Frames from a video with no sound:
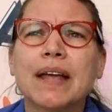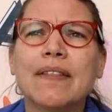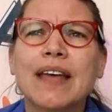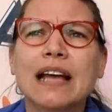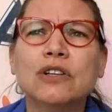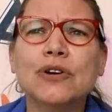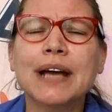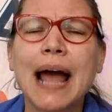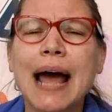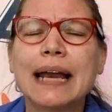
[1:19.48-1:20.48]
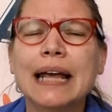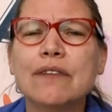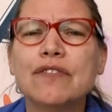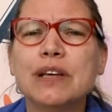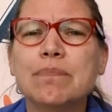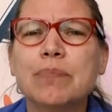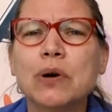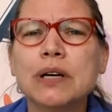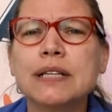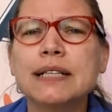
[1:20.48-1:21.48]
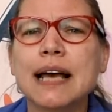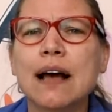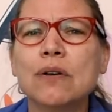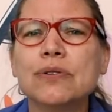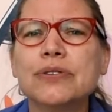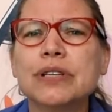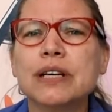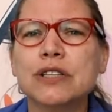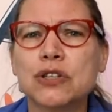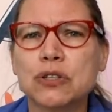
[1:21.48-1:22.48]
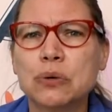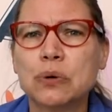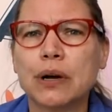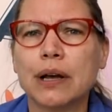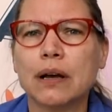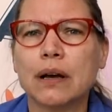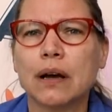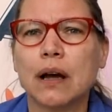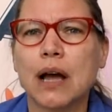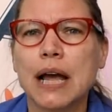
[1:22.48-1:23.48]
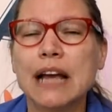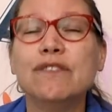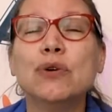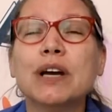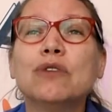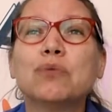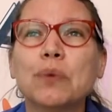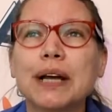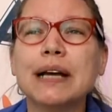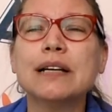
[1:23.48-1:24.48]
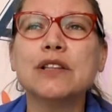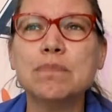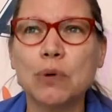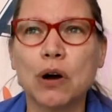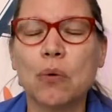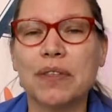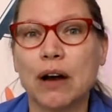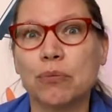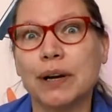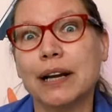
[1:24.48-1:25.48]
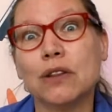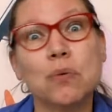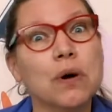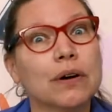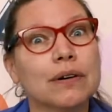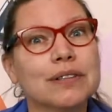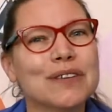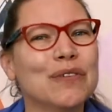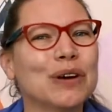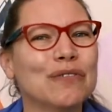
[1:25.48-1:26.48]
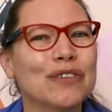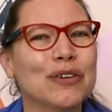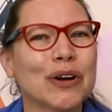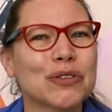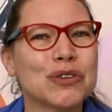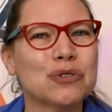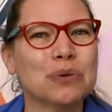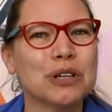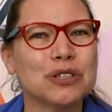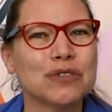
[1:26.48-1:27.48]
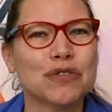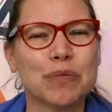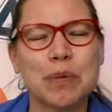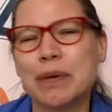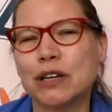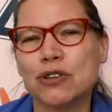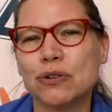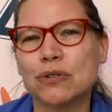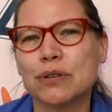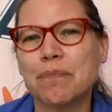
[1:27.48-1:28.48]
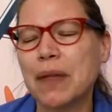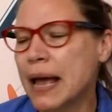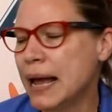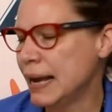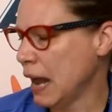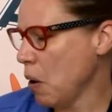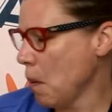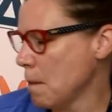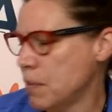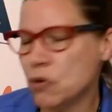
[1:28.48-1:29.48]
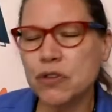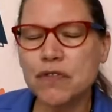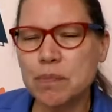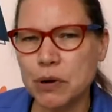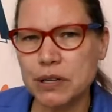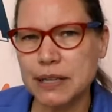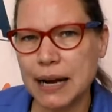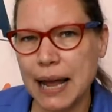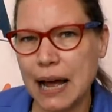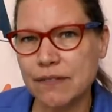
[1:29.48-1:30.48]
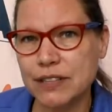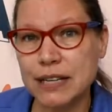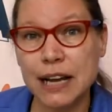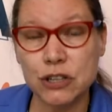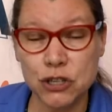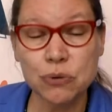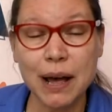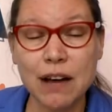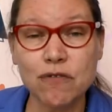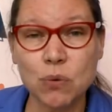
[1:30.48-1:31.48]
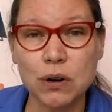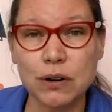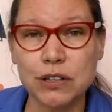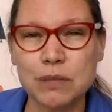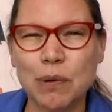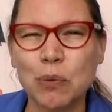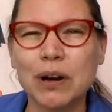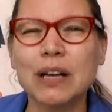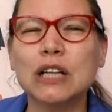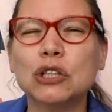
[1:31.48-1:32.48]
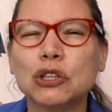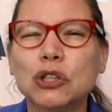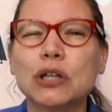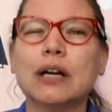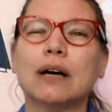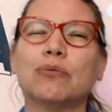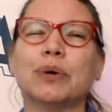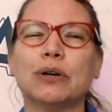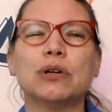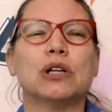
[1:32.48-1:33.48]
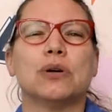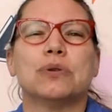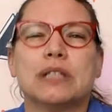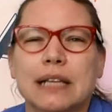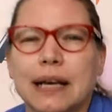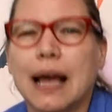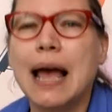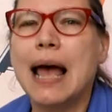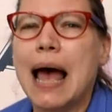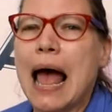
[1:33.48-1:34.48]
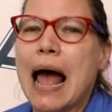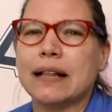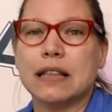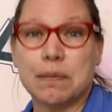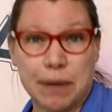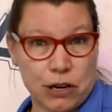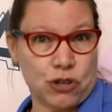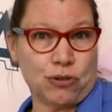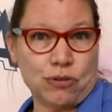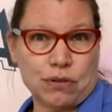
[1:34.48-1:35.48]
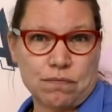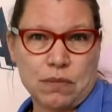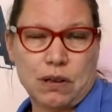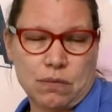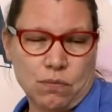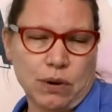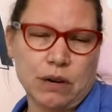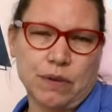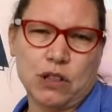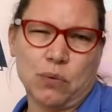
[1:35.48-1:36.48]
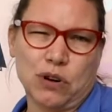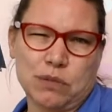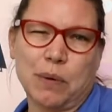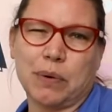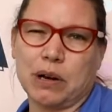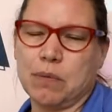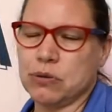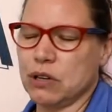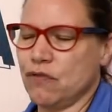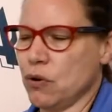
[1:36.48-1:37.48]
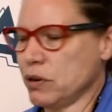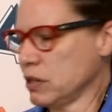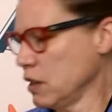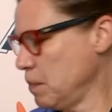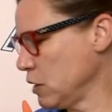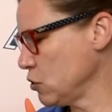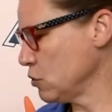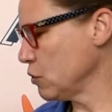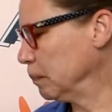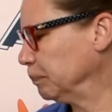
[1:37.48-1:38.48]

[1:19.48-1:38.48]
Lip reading: they look at if the book tells its story, if you can read the book without reading the words, if you can figure out the story just from the pictures. Now, both of the books that I have today do have words, but we're going to look real closely at the pictures. And we're going to read the words, but we're going to mostly focus on the pictures.